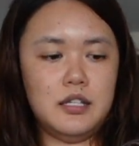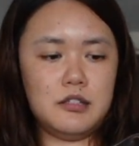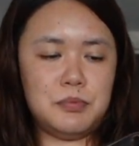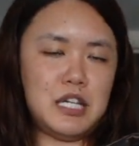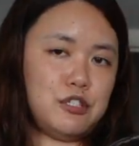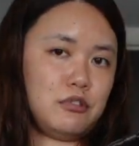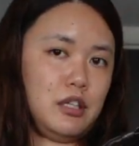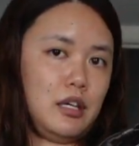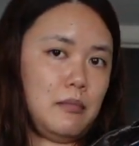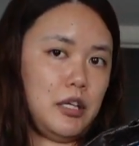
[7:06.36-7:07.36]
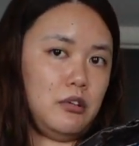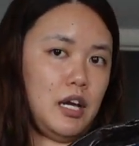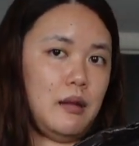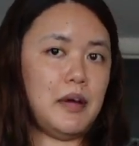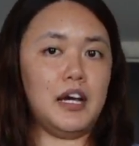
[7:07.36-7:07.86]
is potentially my new
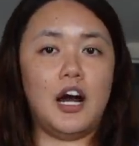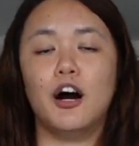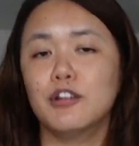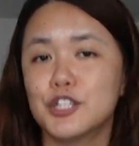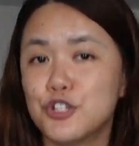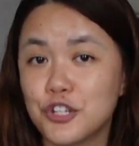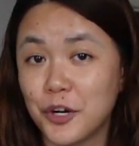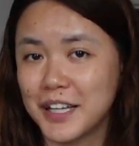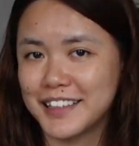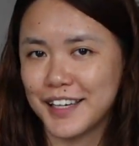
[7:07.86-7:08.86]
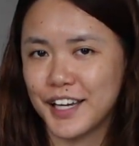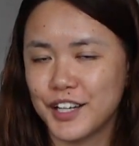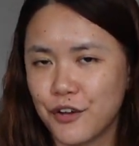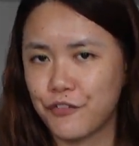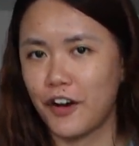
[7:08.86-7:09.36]
handbag. I'll let you know at the end
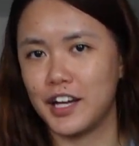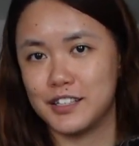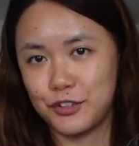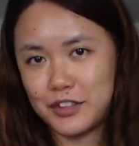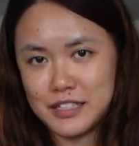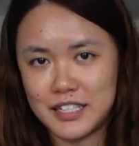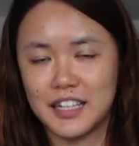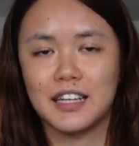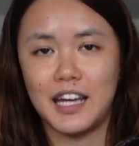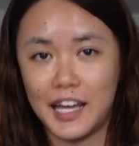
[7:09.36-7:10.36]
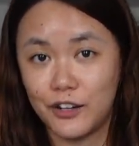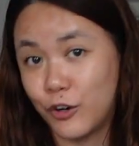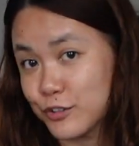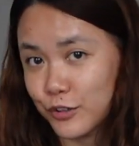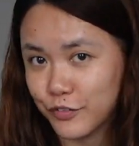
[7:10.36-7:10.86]
if it's authentic and
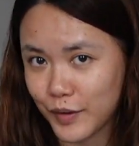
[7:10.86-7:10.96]
also if